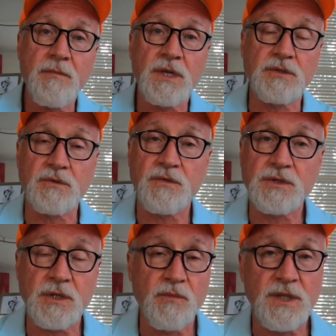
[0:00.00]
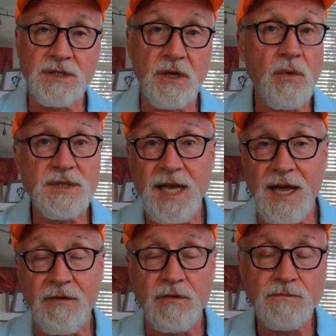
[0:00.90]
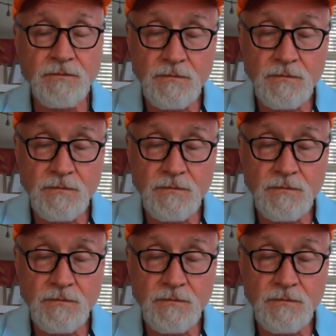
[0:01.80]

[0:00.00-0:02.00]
muscles for some reason. I always have.